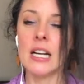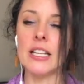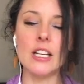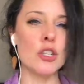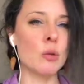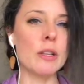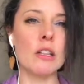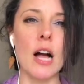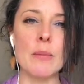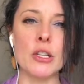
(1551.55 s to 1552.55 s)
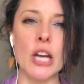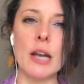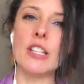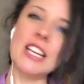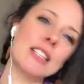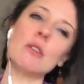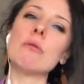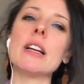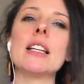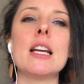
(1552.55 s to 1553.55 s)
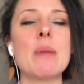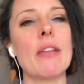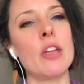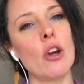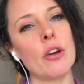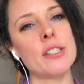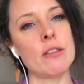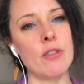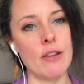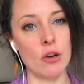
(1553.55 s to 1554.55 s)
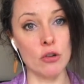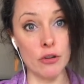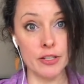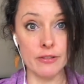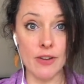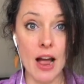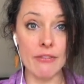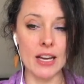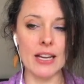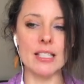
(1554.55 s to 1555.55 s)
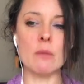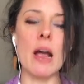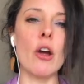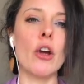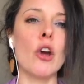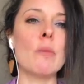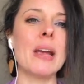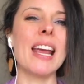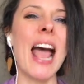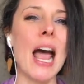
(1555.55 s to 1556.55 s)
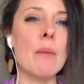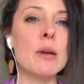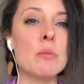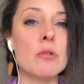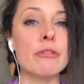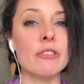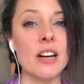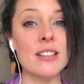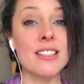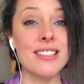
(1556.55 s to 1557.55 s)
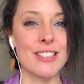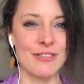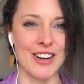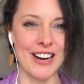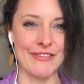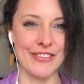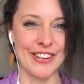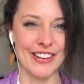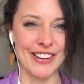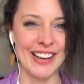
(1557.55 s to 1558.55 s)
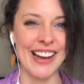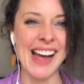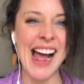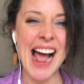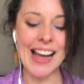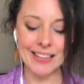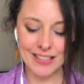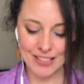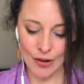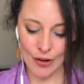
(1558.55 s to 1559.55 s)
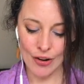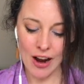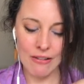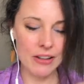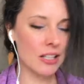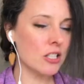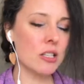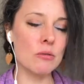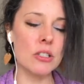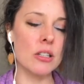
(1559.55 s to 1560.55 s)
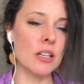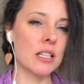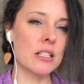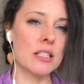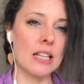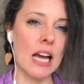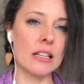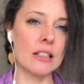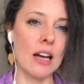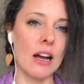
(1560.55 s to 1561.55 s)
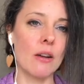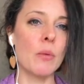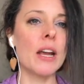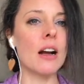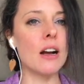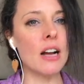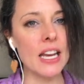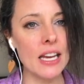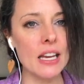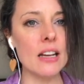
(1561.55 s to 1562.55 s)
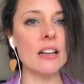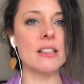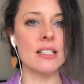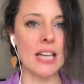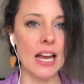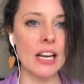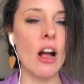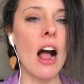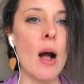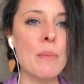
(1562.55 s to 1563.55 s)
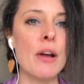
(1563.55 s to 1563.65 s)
The issue with climate change isn't really about the earth surviving or not surviving. It's about her being habitable for us to survive. And so I really just want you to understand that we are here standing up